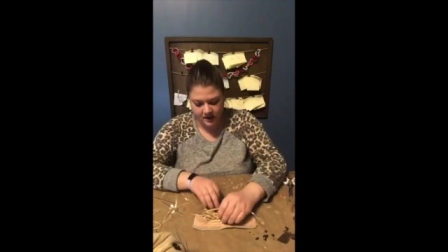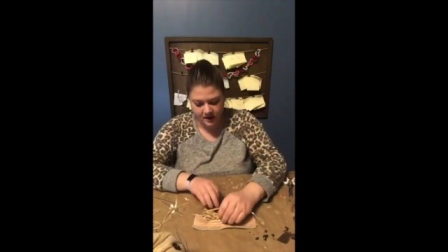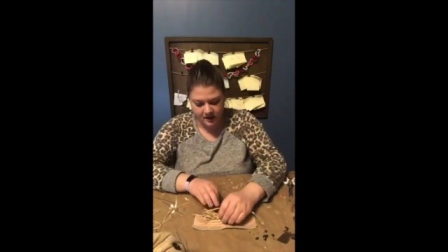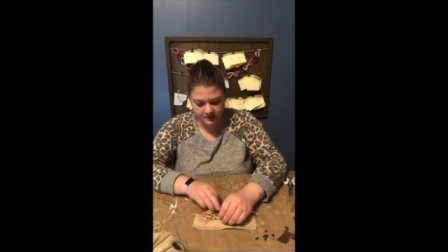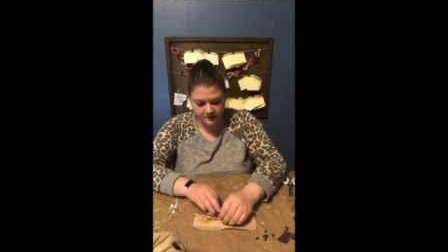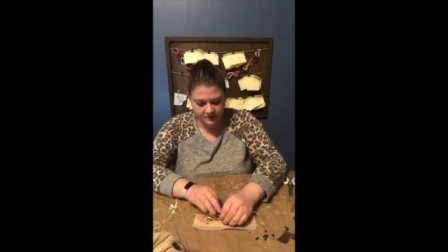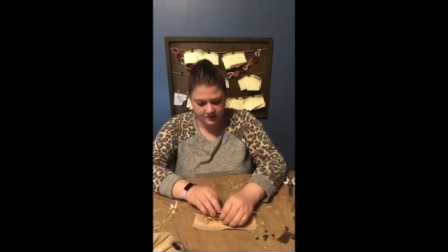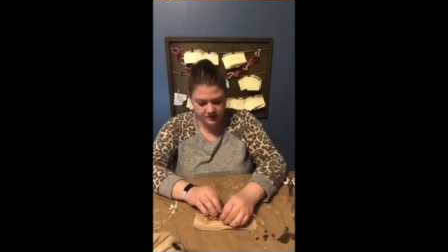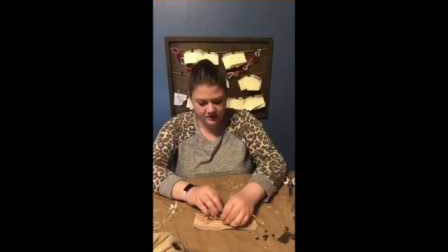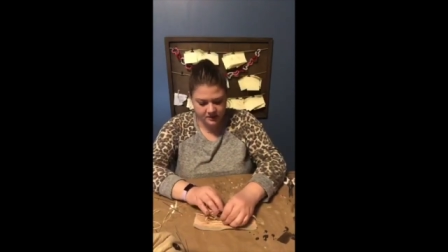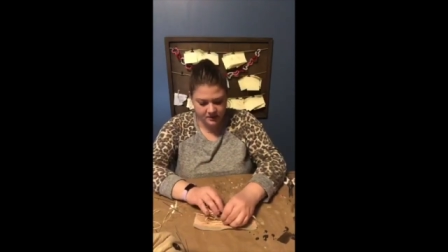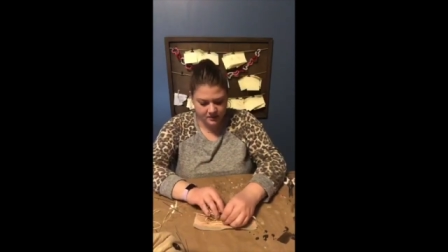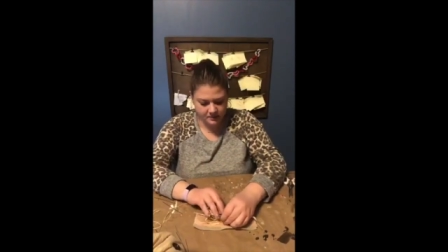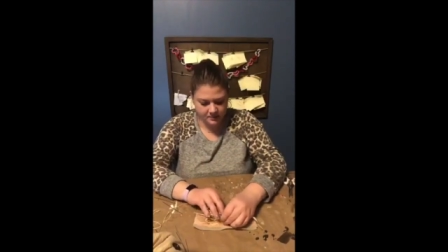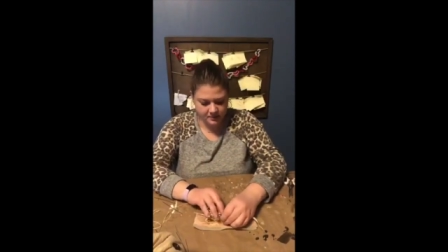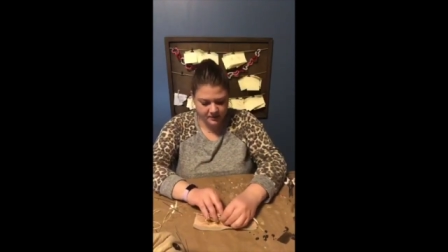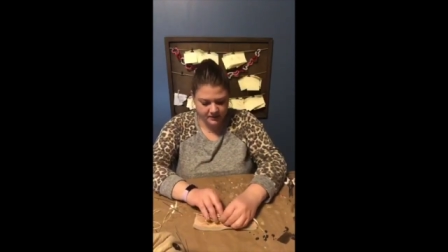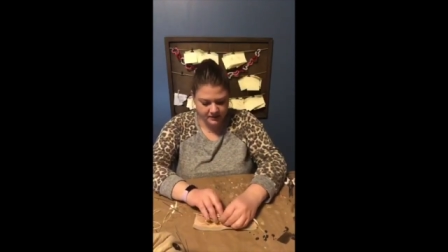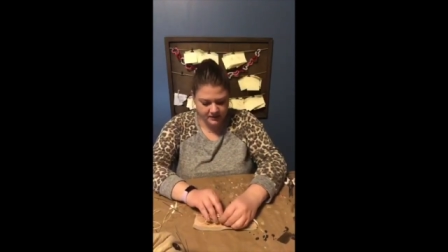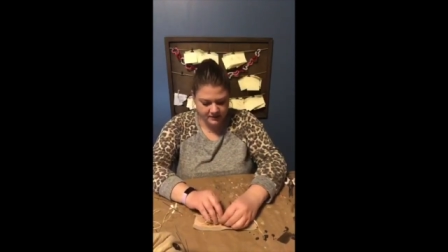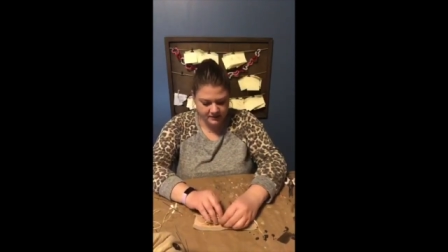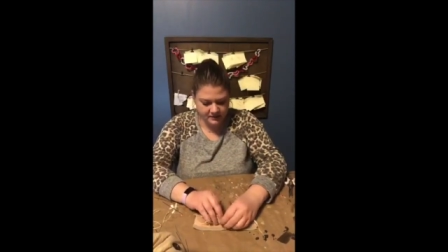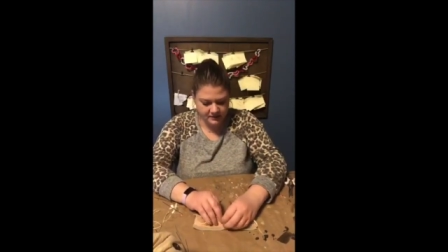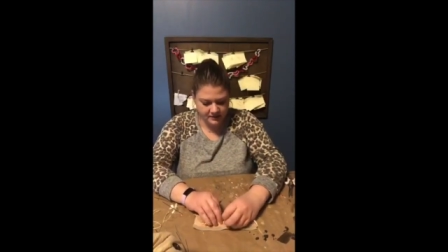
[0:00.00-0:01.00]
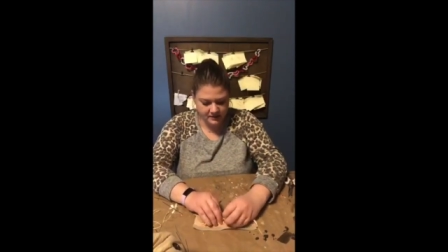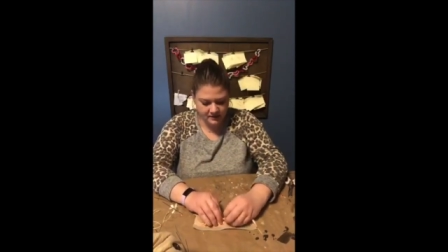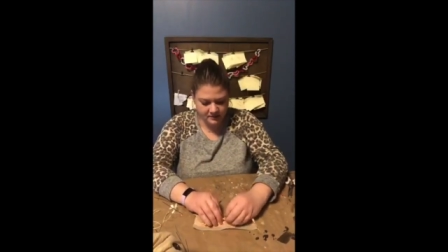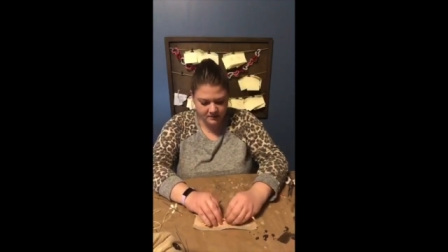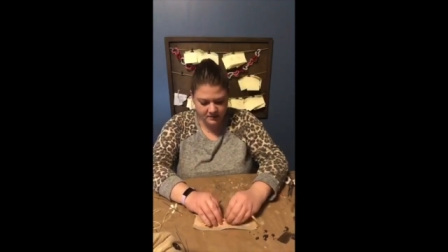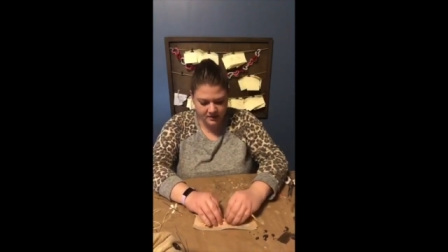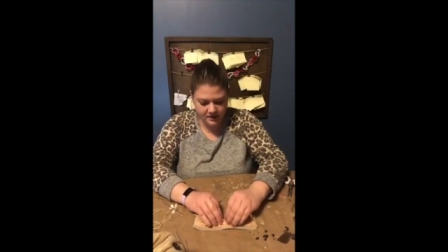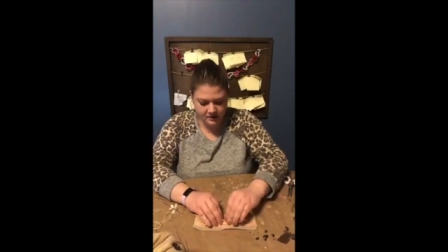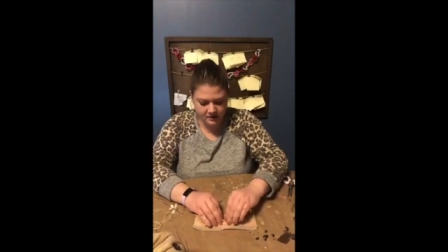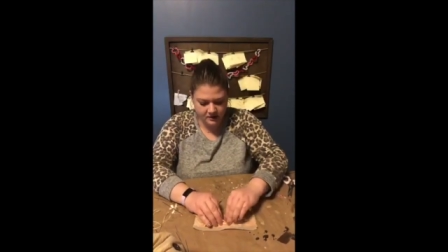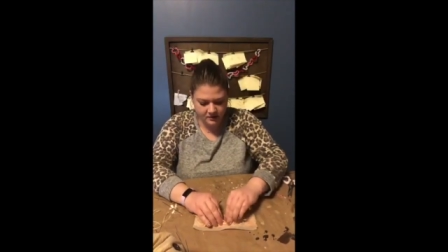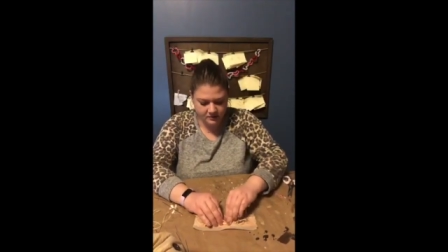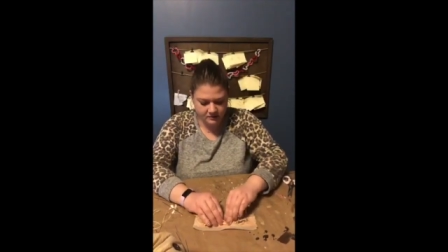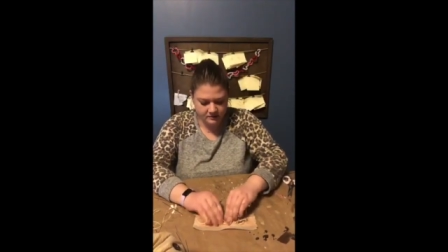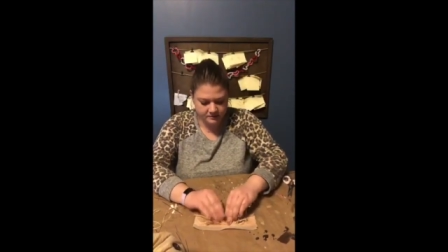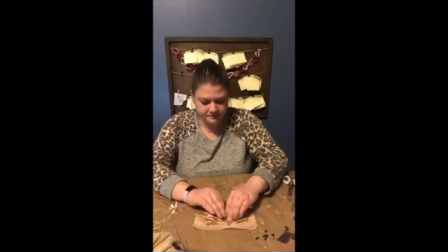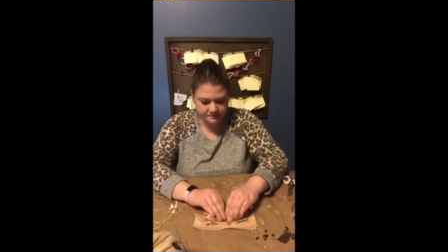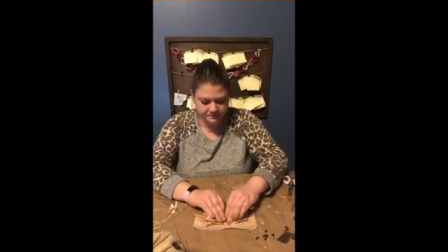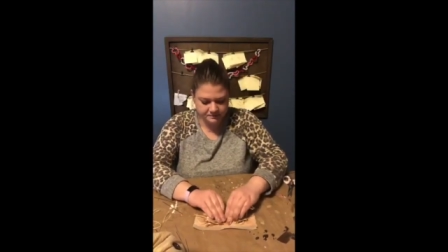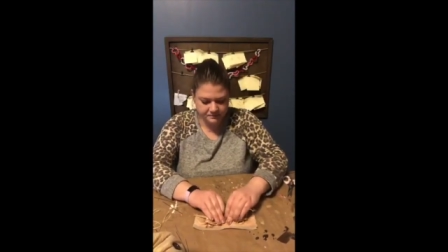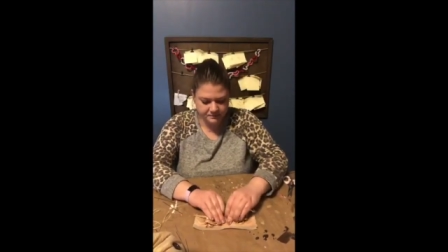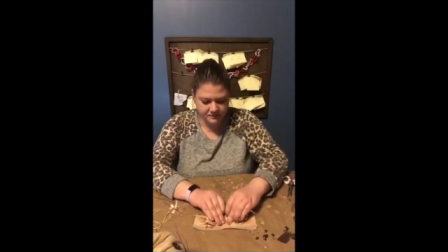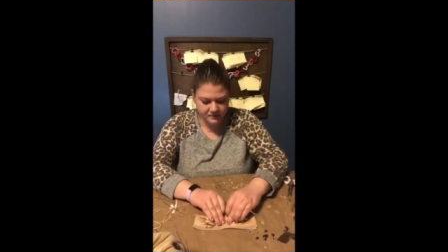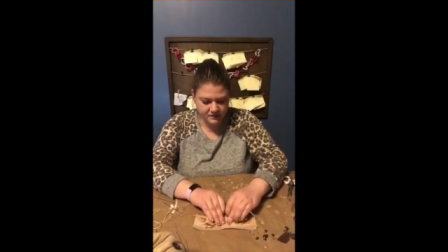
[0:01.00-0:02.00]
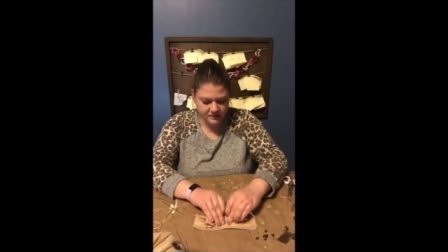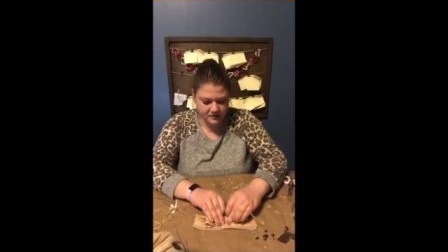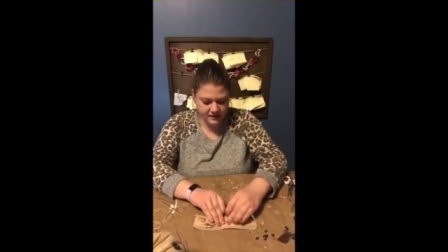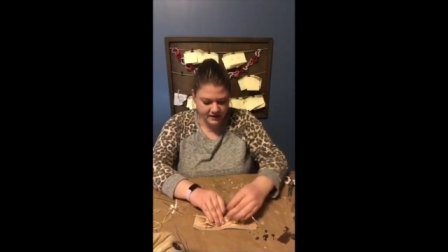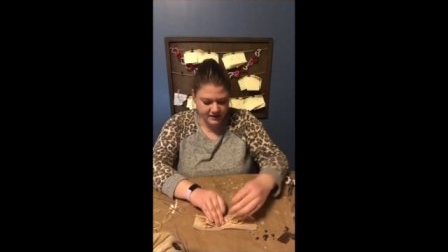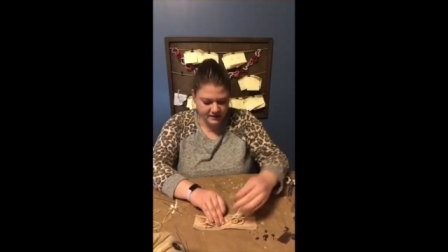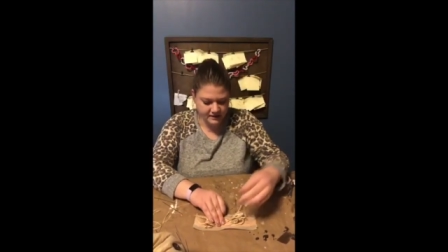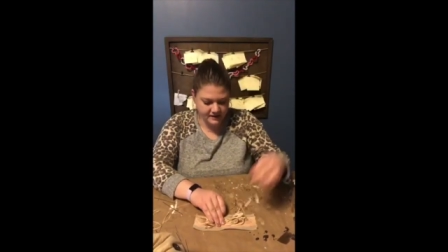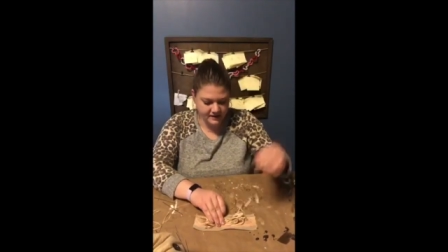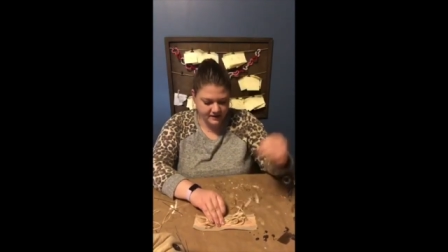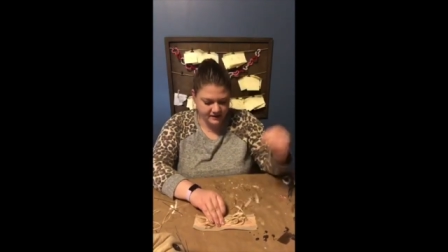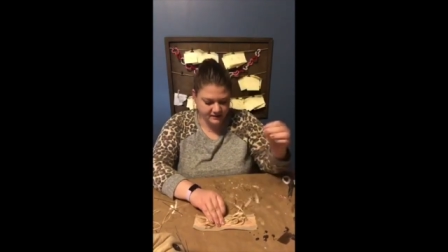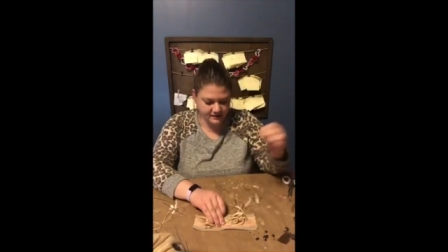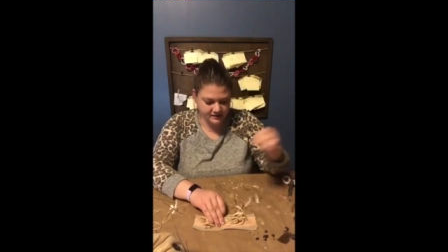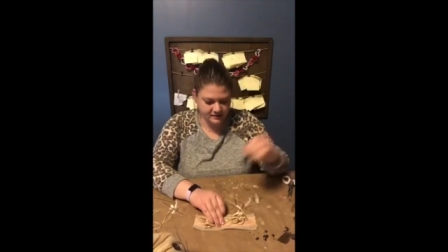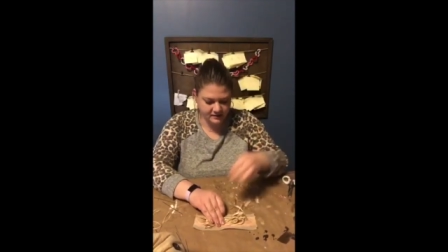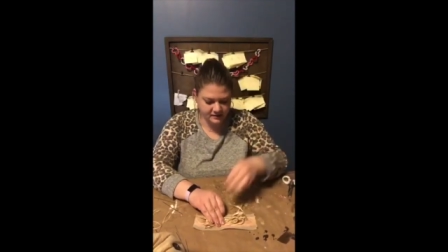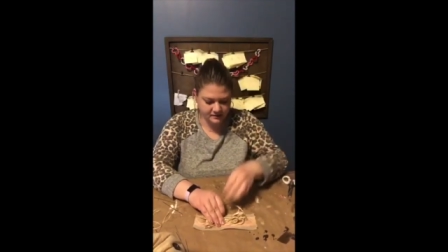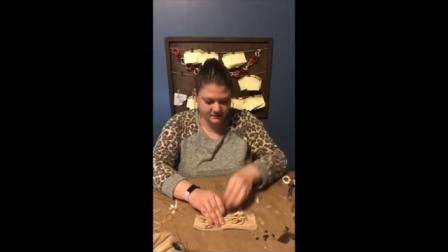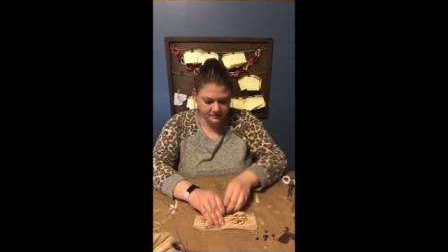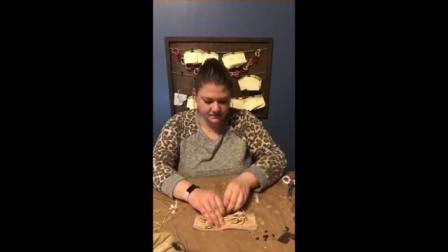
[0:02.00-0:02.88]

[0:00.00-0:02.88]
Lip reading: I'm just going to put this in the middle like this.